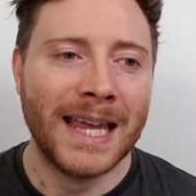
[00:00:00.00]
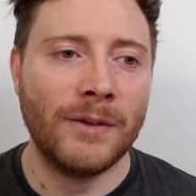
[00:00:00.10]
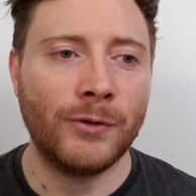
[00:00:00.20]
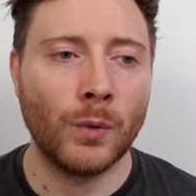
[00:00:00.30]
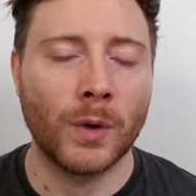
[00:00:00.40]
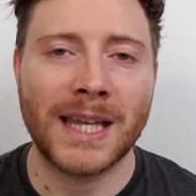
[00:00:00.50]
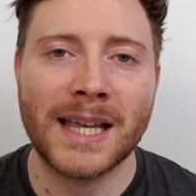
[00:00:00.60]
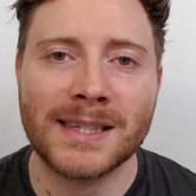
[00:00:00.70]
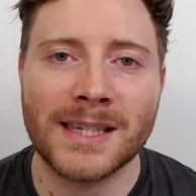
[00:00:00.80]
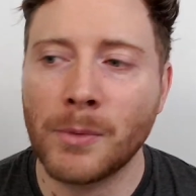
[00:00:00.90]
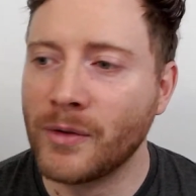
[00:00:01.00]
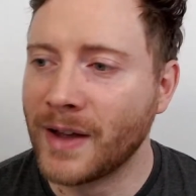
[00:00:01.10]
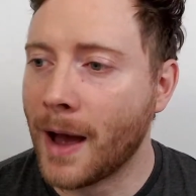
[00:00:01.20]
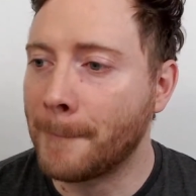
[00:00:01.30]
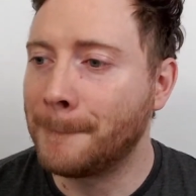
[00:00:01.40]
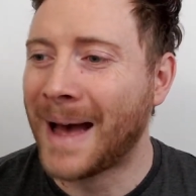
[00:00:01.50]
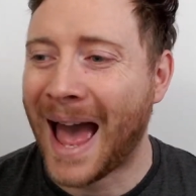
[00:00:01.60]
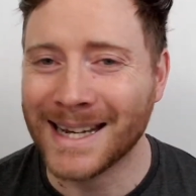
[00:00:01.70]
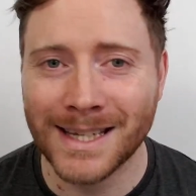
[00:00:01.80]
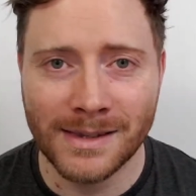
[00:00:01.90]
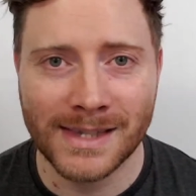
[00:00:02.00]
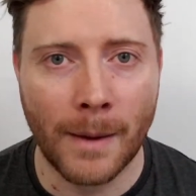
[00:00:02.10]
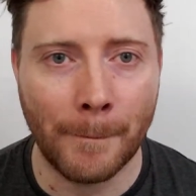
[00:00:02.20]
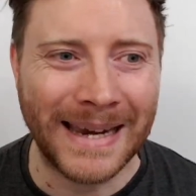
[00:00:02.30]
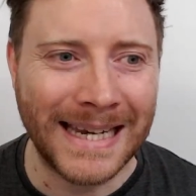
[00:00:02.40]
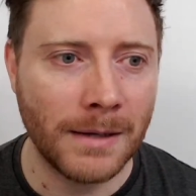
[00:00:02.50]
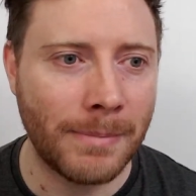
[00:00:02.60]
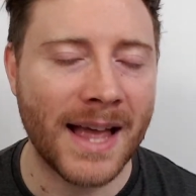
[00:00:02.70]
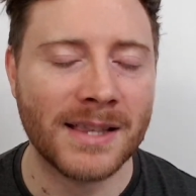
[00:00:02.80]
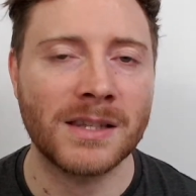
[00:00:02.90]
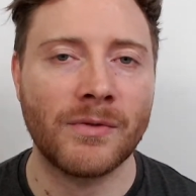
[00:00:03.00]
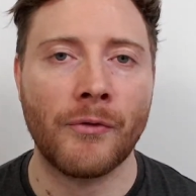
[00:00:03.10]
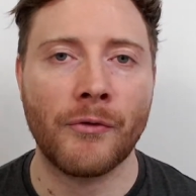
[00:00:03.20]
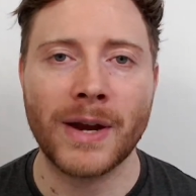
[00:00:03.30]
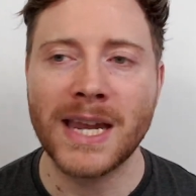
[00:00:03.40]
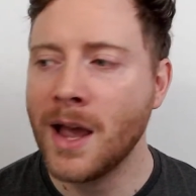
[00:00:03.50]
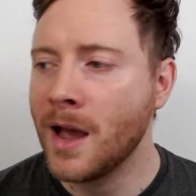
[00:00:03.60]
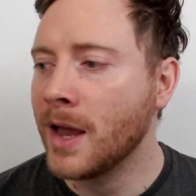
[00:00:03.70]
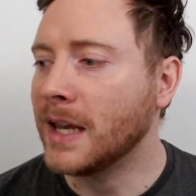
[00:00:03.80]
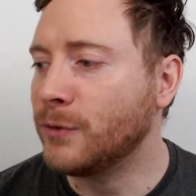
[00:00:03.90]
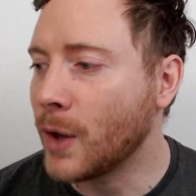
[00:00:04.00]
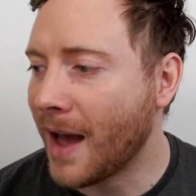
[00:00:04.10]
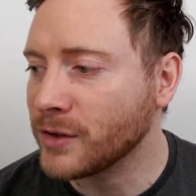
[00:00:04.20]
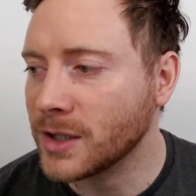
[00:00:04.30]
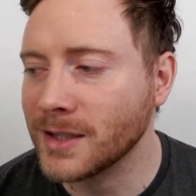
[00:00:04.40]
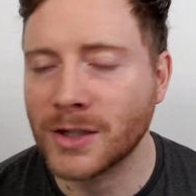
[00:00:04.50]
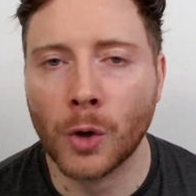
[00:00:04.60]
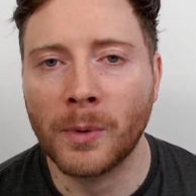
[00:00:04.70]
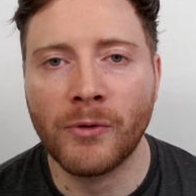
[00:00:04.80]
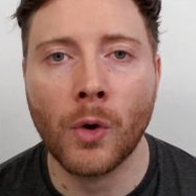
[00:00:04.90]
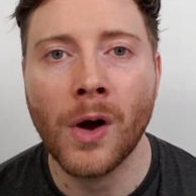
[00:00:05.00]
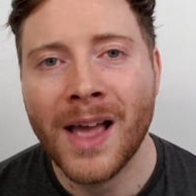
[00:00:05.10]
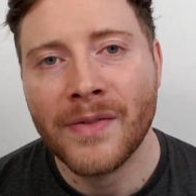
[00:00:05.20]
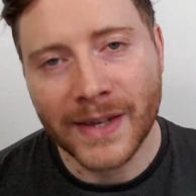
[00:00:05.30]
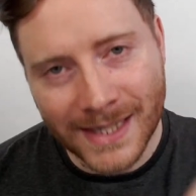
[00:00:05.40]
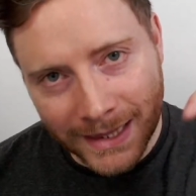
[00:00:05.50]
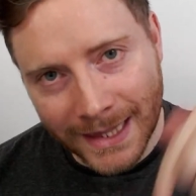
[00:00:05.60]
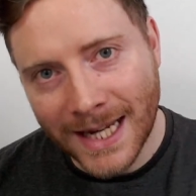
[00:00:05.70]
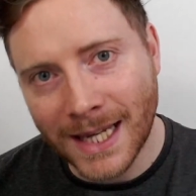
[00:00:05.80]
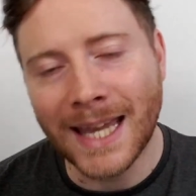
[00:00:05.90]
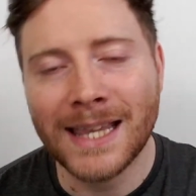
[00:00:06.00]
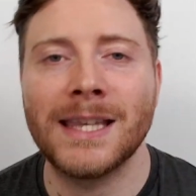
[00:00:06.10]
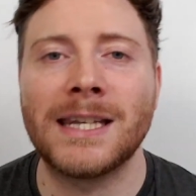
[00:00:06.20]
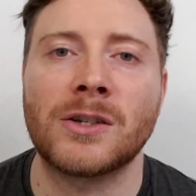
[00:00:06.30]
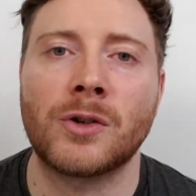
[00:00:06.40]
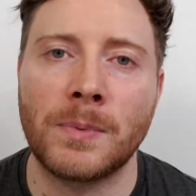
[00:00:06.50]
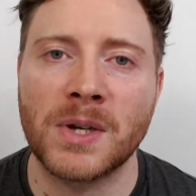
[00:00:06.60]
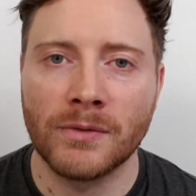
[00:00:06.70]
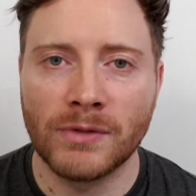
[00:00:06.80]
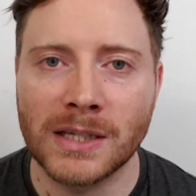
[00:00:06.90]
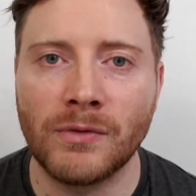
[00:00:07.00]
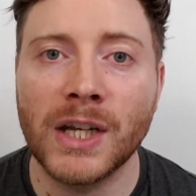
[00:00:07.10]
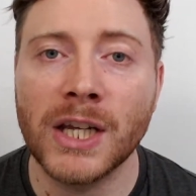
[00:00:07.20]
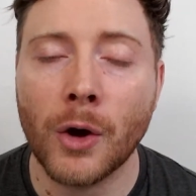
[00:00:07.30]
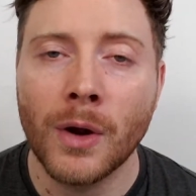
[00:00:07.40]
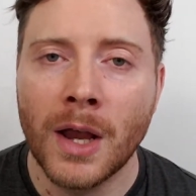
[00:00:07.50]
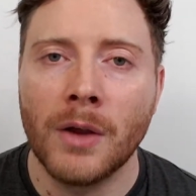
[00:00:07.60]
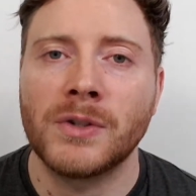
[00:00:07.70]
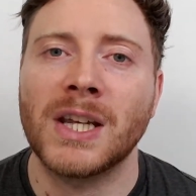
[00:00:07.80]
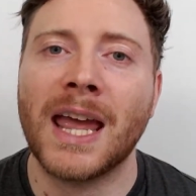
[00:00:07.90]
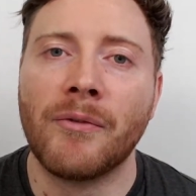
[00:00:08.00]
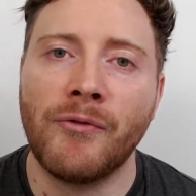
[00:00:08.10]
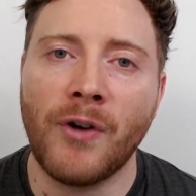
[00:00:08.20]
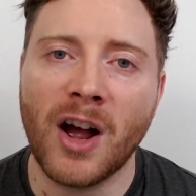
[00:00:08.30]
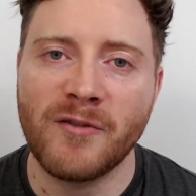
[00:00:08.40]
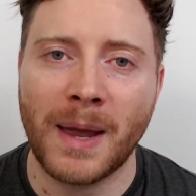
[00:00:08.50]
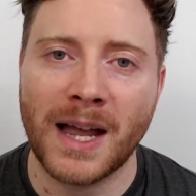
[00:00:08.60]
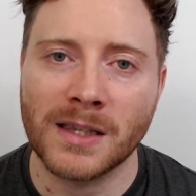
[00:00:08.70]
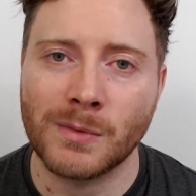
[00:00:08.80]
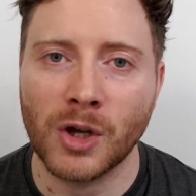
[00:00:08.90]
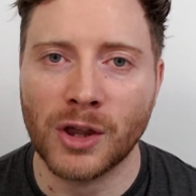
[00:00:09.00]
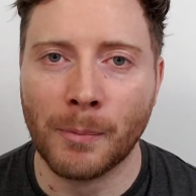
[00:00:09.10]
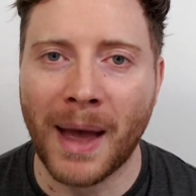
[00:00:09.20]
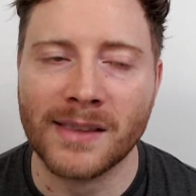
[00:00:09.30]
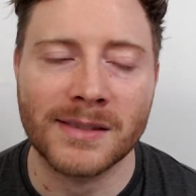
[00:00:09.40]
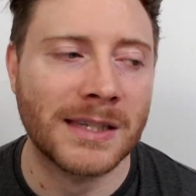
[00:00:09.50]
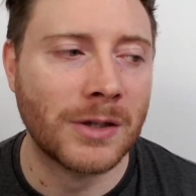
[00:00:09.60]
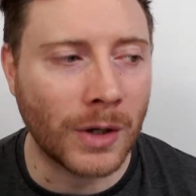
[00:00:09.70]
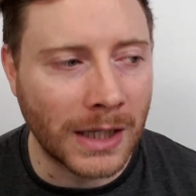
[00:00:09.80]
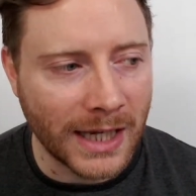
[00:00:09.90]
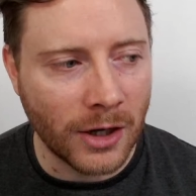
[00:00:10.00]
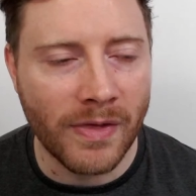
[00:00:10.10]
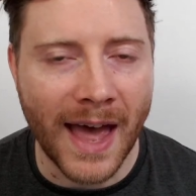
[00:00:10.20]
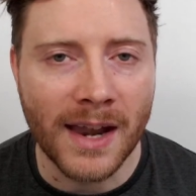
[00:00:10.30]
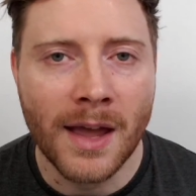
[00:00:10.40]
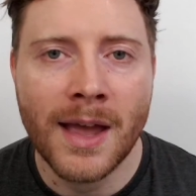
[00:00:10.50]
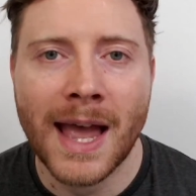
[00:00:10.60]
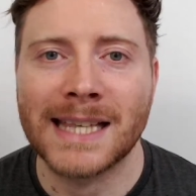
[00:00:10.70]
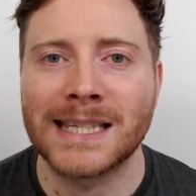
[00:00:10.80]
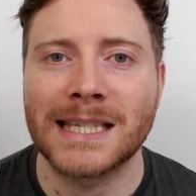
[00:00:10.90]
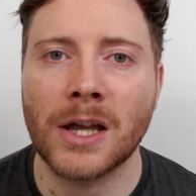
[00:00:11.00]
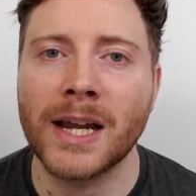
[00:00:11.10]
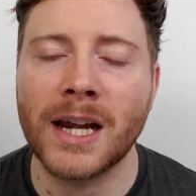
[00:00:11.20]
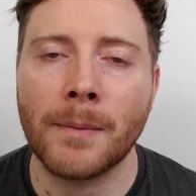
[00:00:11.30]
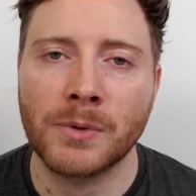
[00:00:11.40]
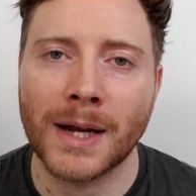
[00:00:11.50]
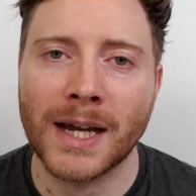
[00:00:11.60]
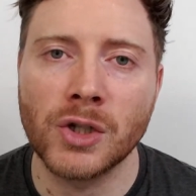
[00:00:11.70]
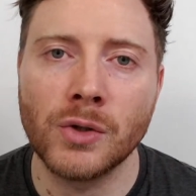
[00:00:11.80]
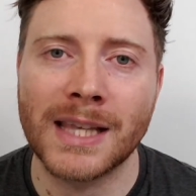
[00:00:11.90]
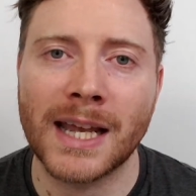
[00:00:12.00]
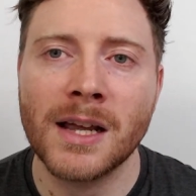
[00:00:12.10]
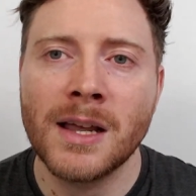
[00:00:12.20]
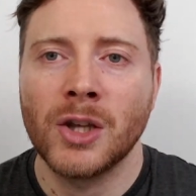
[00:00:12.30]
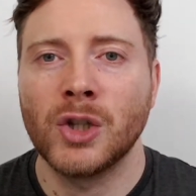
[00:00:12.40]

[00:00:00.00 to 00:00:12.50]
If you want to get some of our patterns, our beading patterns for free, if you haven't done so before, there's a link in the description of this video to get £5 worth of patterns. So click on that and sign up to our newsletter.